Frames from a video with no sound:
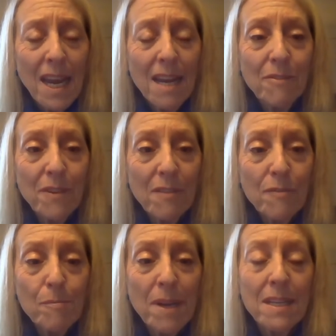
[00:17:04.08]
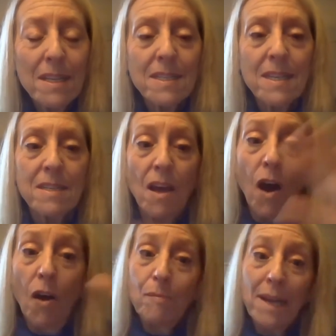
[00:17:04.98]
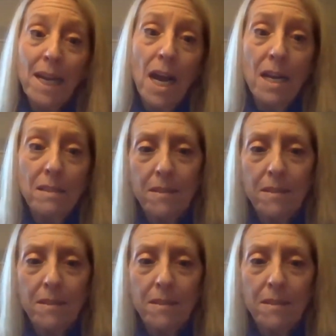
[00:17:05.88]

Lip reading: And for everybody that says, oh my God,